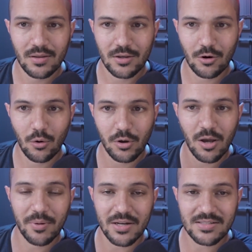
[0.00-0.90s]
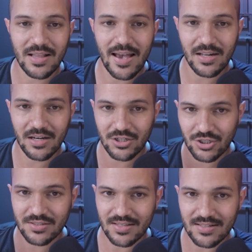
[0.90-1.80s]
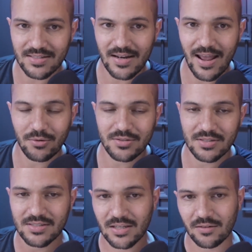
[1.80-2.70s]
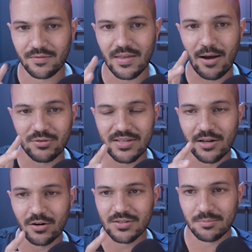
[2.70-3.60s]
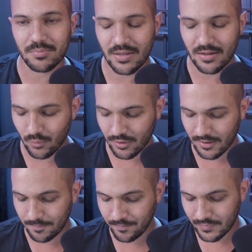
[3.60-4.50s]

Your own company Slack, and it's just in-house instead of the outsiders in with it.